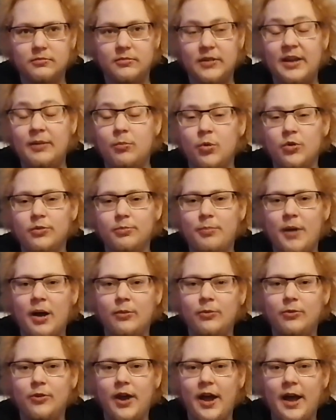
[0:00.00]
it was
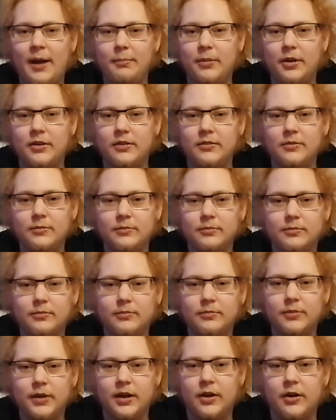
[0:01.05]
bound to happen
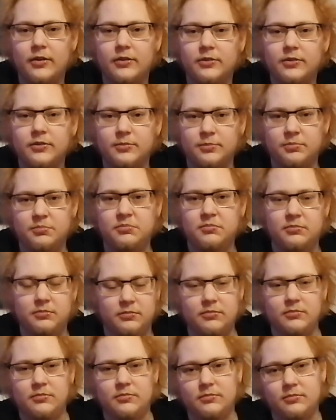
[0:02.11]
because
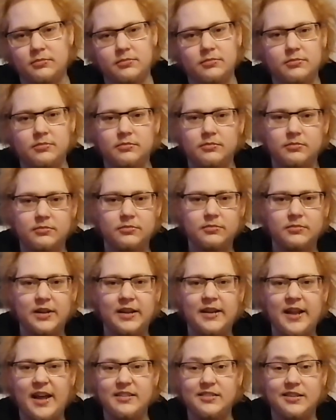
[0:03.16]

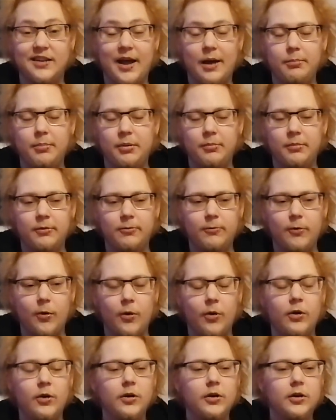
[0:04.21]
it hasn't happened before.